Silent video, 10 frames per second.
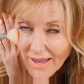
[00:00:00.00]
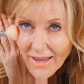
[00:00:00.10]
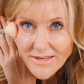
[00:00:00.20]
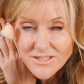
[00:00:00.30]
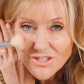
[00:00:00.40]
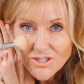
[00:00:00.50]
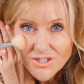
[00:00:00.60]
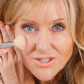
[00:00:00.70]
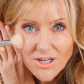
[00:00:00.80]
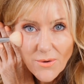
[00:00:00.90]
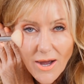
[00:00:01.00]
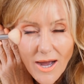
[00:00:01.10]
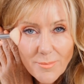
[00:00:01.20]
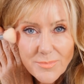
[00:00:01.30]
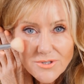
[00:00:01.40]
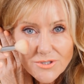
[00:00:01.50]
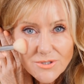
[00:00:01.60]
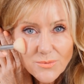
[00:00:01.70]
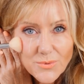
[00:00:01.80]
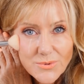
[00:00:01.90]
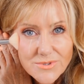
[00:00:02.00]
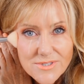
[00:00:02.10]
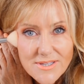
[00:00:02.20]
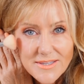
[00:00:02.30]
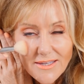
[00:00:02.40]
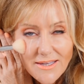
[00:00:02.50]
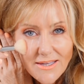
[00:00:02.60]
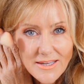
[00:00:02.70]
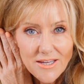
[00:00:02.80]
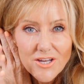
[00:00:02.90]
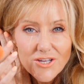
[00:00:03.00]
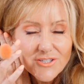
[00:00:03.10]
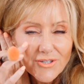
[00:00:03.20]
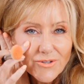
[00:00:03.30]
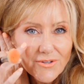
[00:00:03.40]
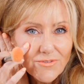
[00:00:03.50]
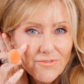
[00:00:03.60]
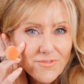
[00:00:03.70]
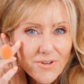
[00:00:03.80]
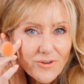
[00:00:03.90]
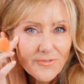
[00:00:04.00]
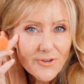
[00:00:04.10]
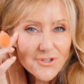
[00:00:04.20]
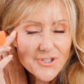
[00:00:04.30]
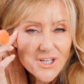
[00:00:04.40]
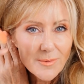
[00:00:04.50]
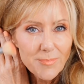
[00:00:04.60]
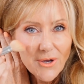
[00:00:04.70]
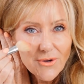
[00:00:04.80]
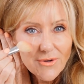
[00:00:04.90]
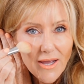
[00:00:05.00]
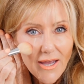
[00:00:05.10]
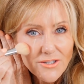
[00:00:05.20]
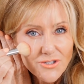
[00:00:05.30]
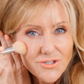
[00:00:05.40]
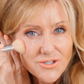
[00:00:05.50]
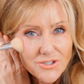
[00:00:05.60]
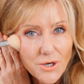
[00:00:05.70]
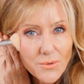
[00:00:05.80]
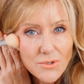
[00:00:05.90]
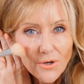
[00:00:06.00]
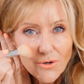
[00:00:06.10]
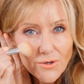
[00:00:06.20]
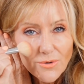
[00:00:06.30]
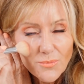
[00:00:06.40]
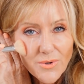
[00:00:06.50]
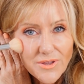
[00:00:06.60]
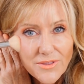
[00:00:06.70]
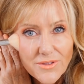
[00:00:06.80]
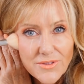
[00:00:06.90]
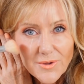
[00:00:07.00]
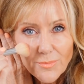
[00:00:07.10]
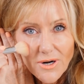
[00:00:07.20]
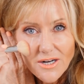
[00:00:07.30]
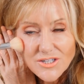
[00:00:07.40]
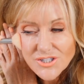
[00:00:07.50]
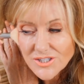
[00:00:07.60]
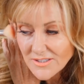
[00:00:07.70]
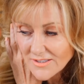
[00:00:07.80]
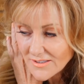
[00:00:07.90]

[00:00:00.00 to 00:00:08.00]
and just go up towards the ear. So you feel for your cheekbone and you just go along it with the brush.